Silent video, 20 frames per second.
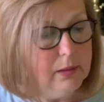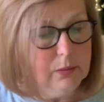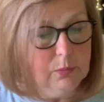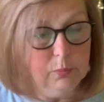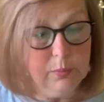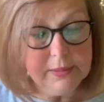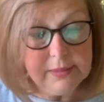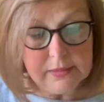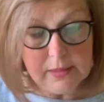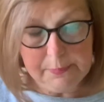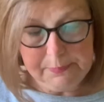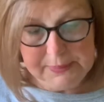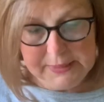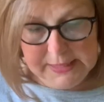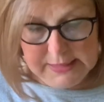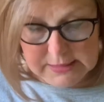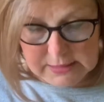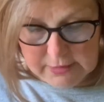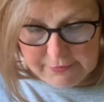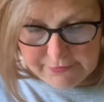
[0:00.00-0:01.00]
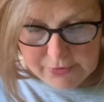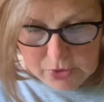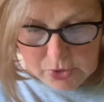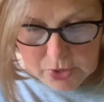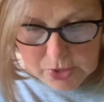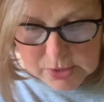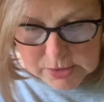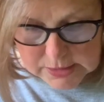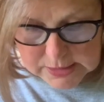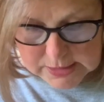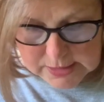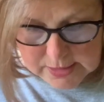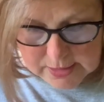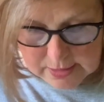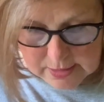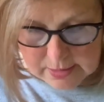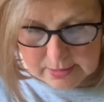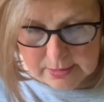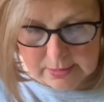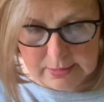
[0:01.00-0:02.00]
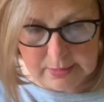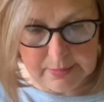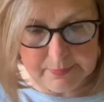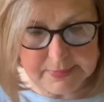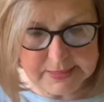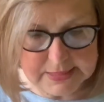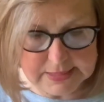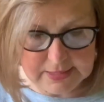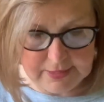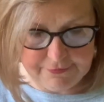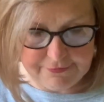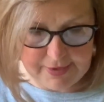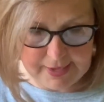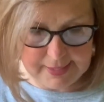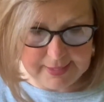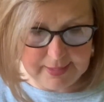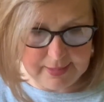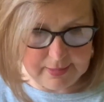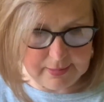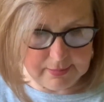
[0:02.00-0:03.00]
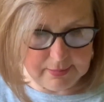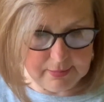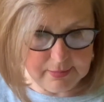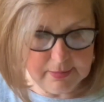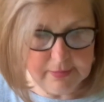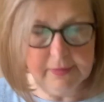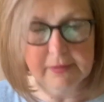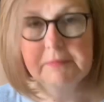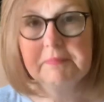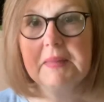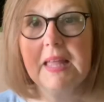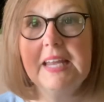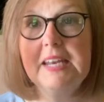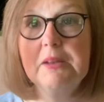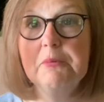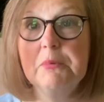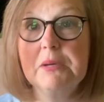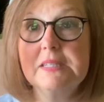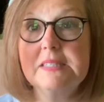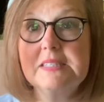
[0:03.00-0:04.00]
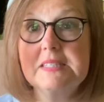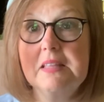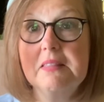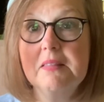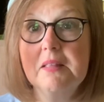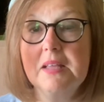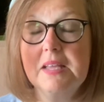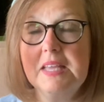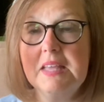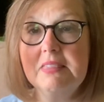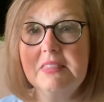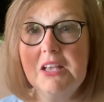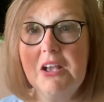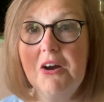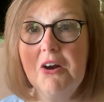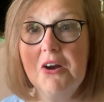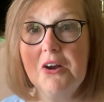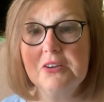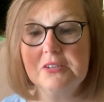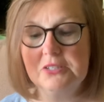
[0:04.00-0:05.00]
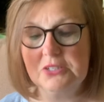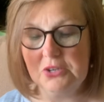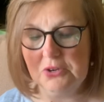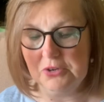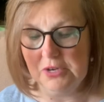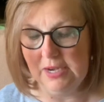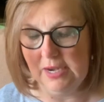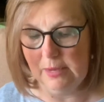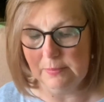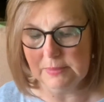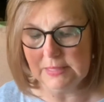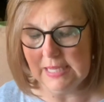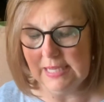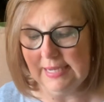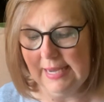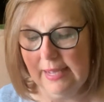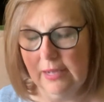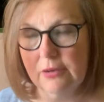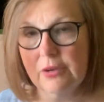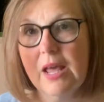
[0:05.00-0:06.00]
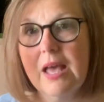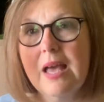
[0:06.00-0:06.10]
with a piece of art. Let me see if I can. I didn't want to get the art and turn it upside down.